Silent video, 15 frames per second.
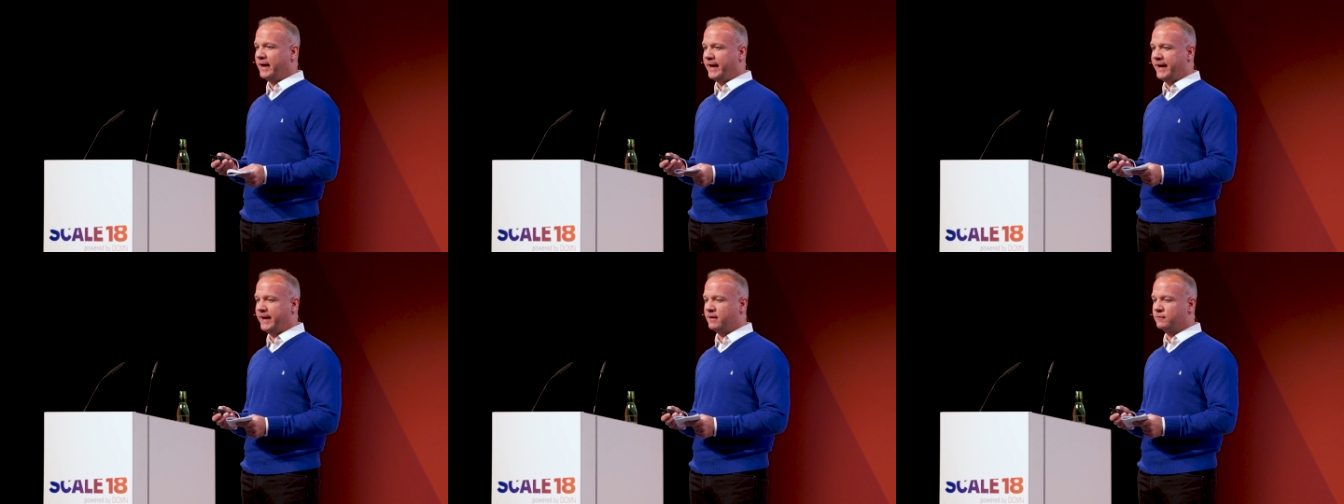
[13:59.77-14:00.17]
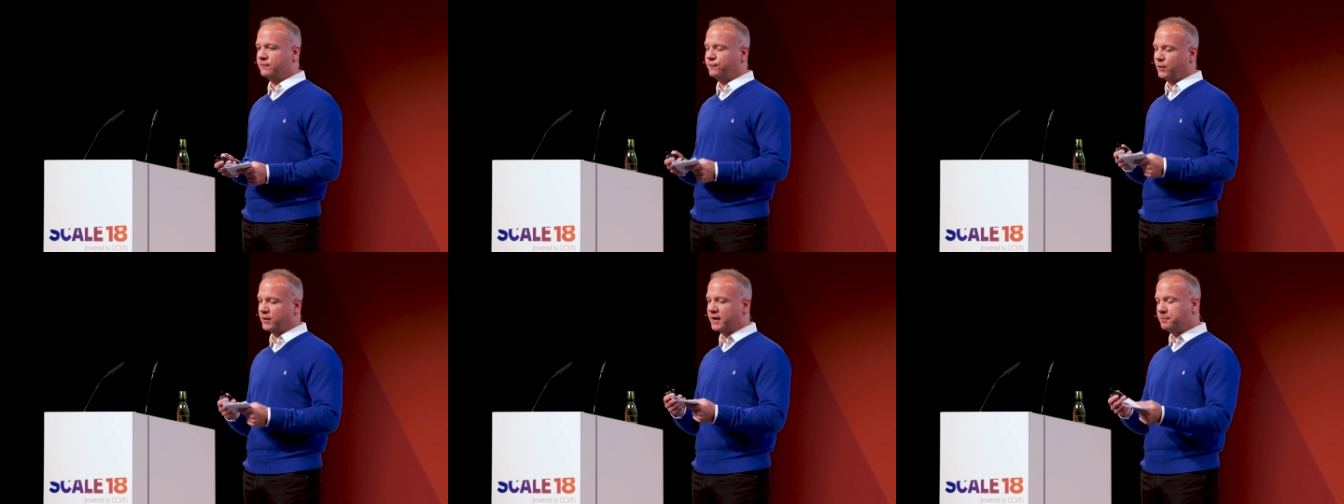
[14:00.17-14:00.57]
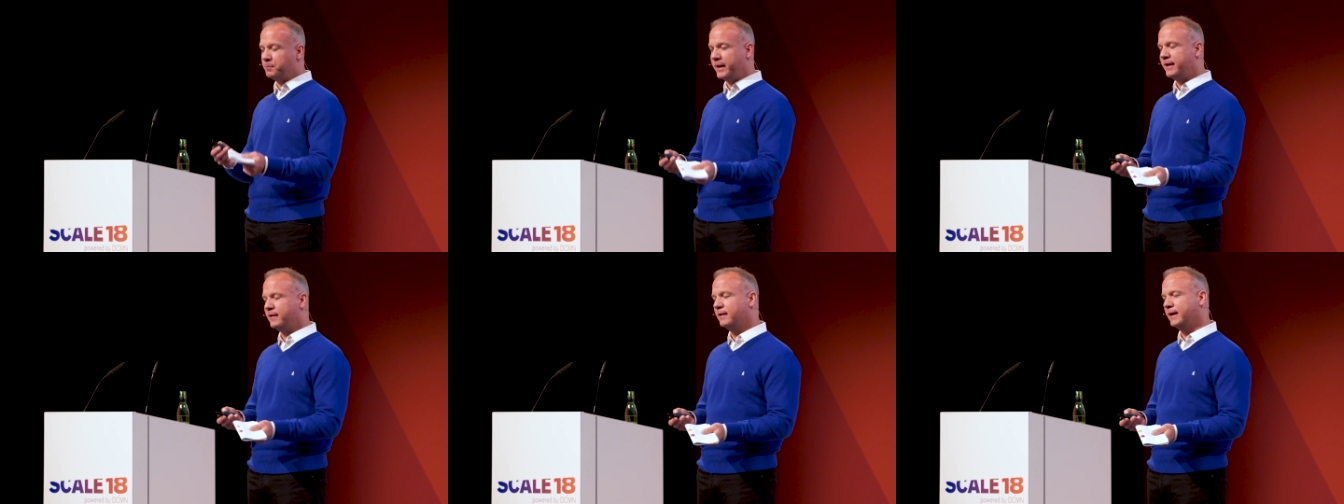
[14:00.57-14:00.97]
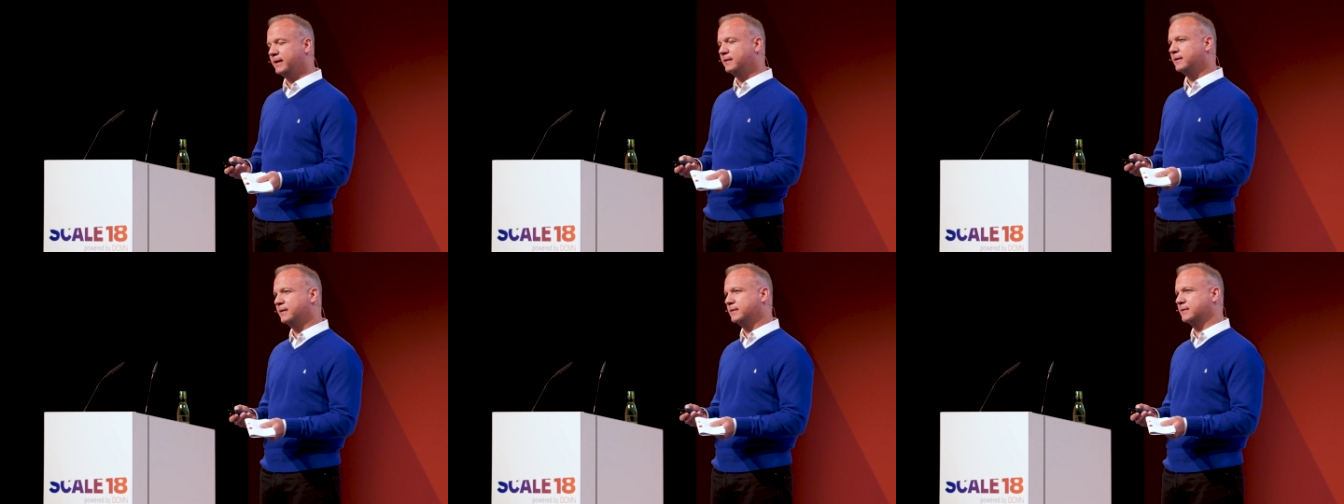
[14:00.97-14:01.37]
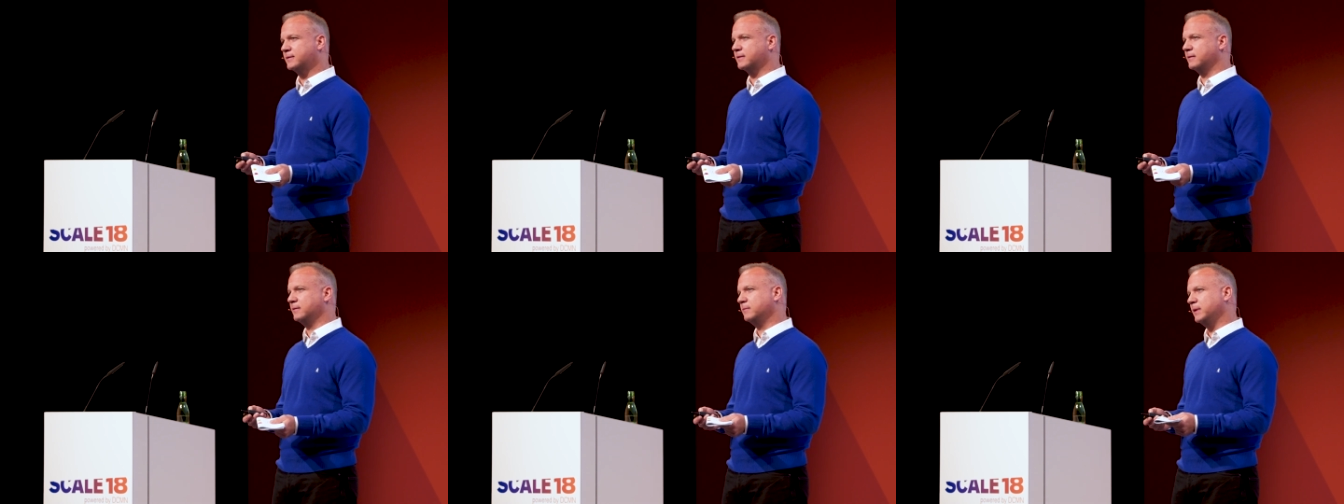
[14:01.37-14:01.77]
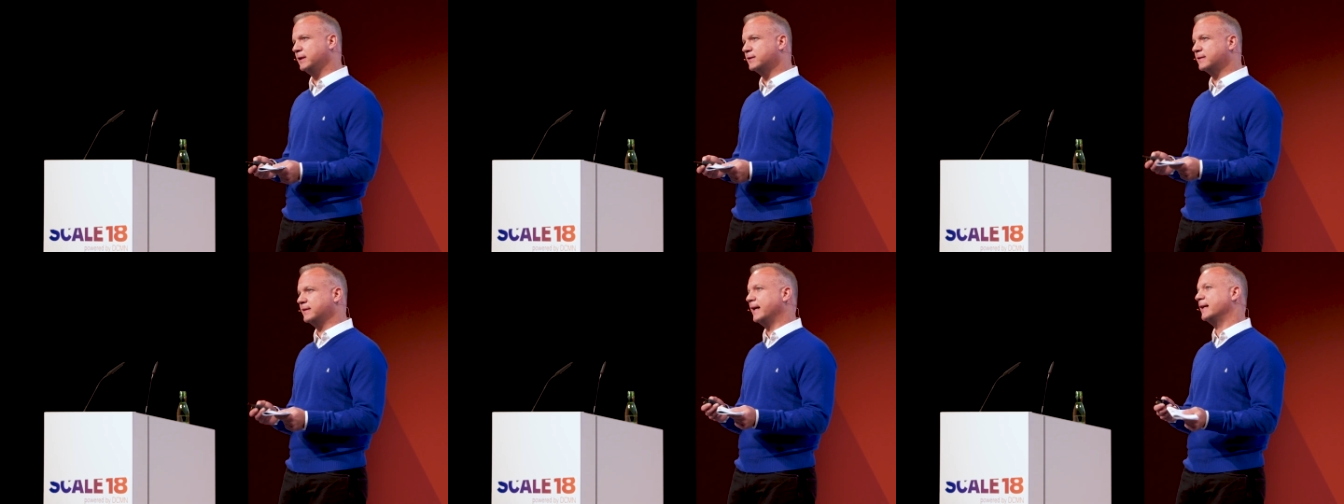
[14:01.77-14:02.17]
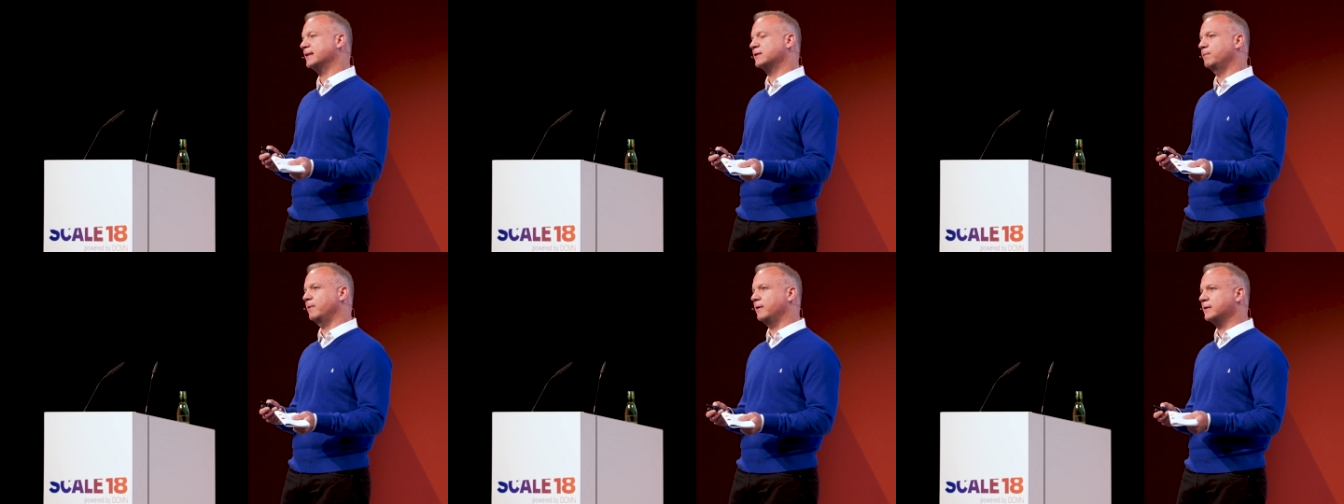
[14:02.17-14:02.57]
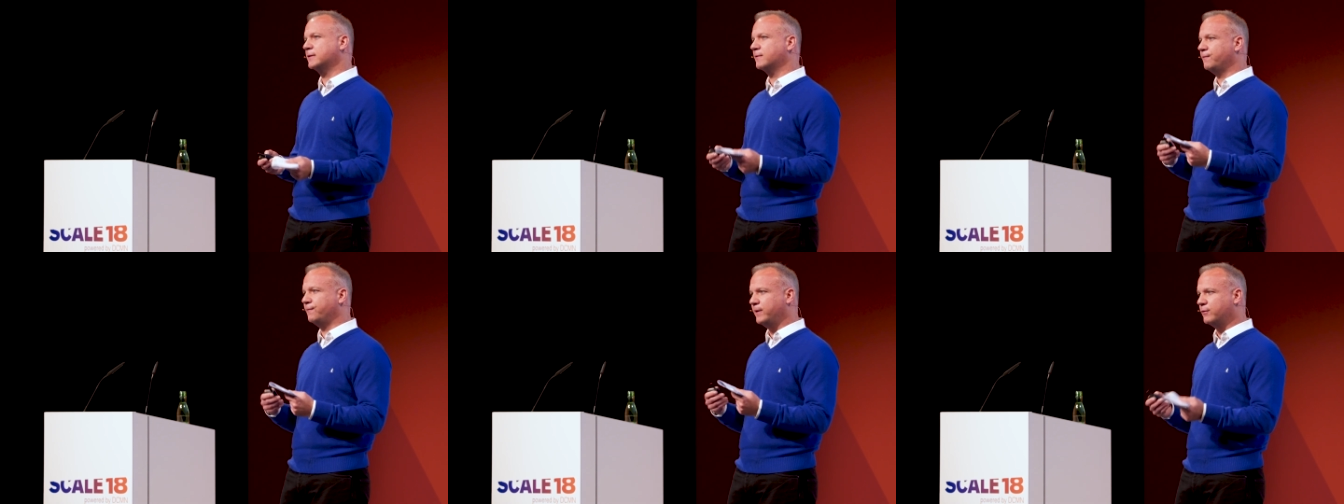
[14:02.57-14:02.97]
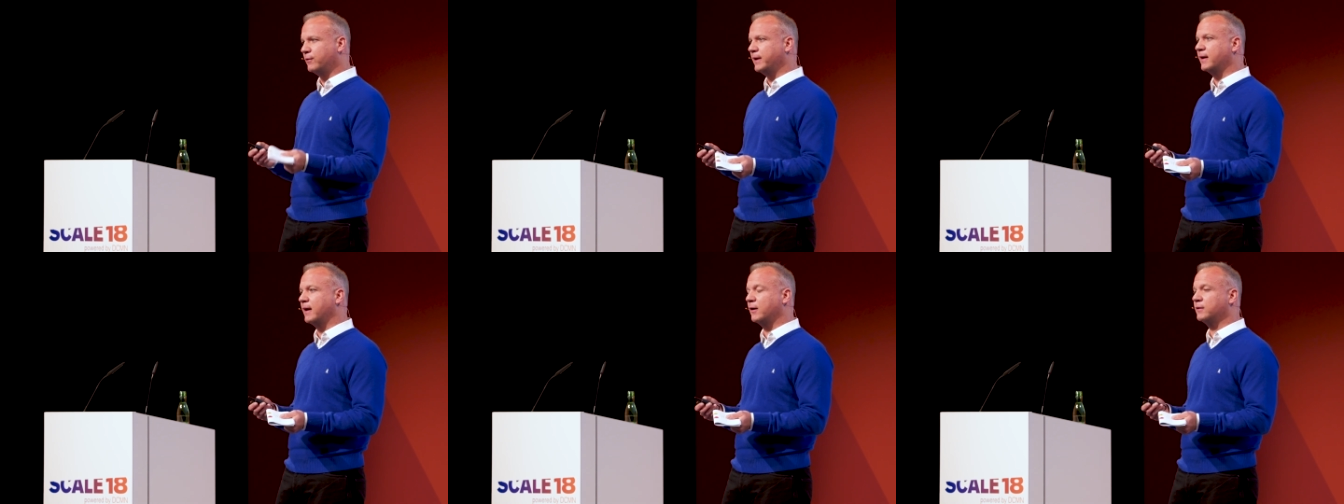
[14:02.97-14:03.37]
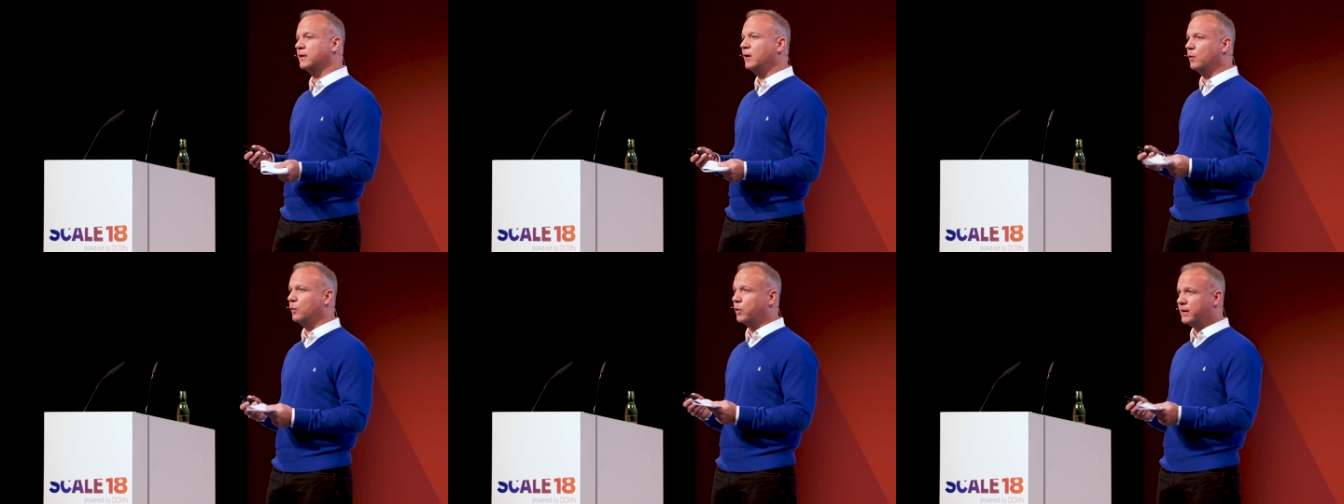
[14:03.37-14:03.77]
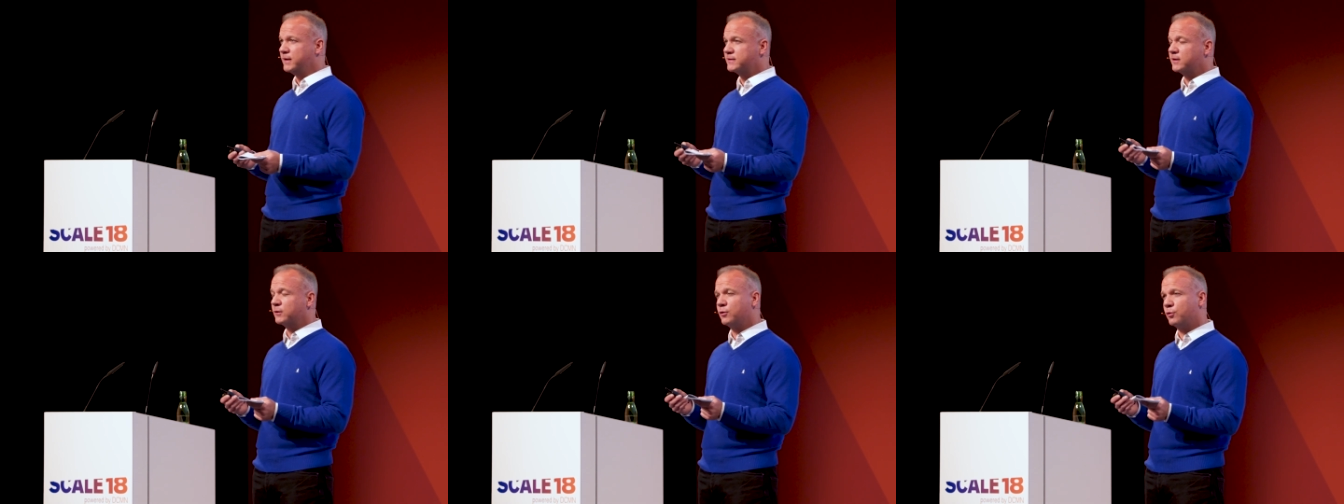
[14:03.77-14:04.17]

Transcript: And for a campaign like this, it starts with figuring out what is the